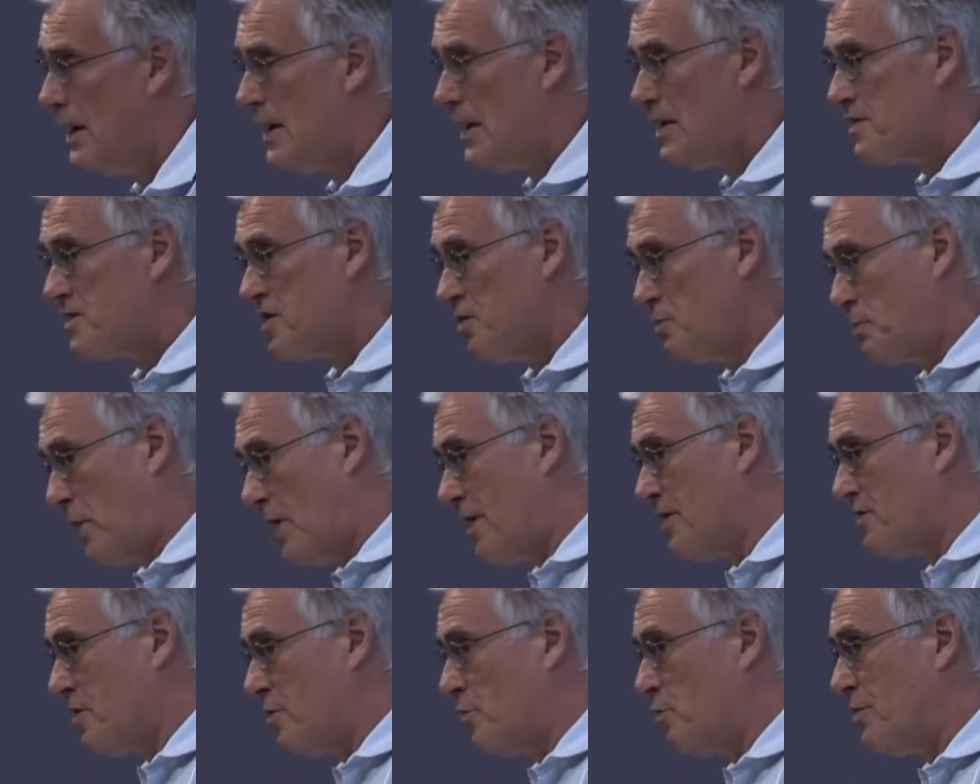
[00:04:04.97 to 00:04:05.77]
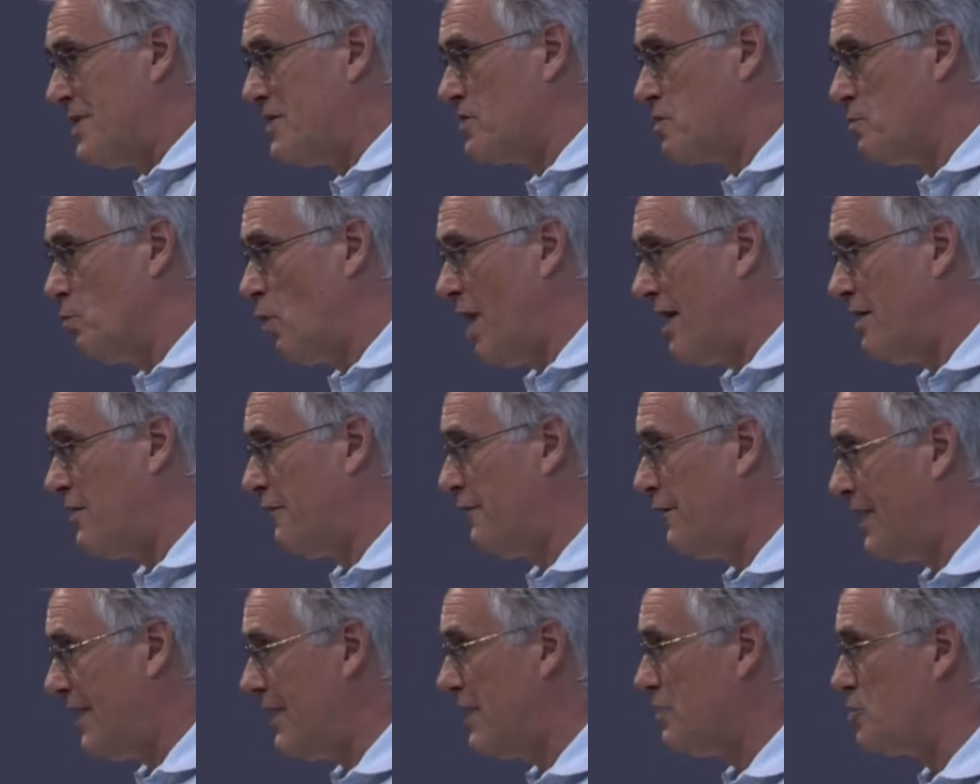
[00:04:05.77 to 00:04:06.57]
So part of the reason why the
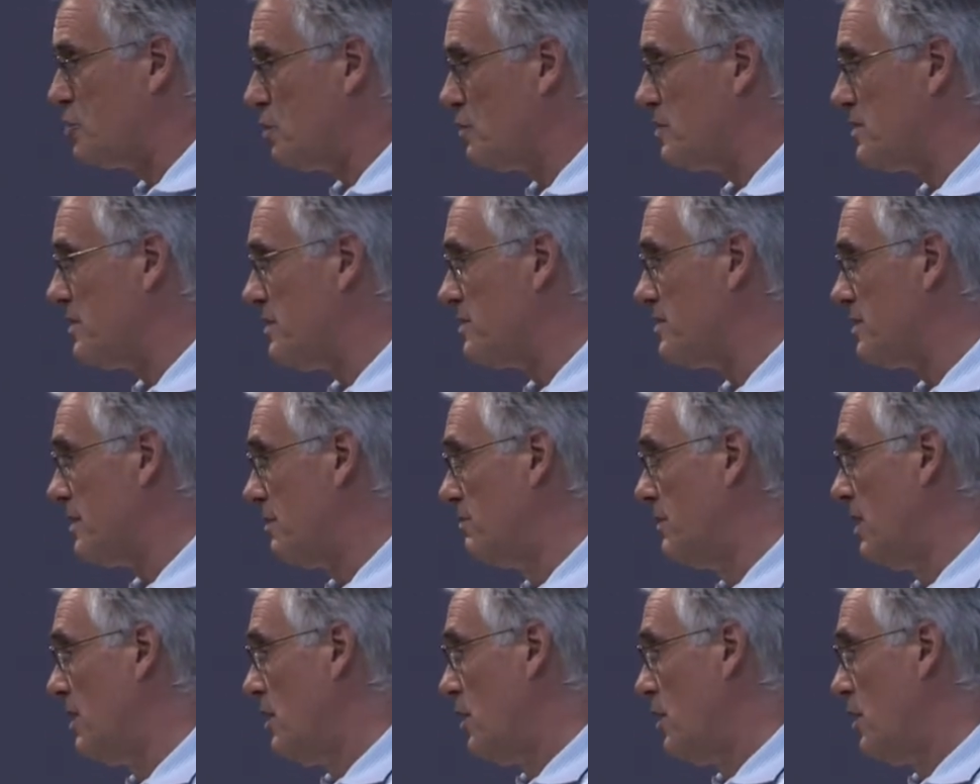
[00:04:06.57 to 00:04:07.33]
financial system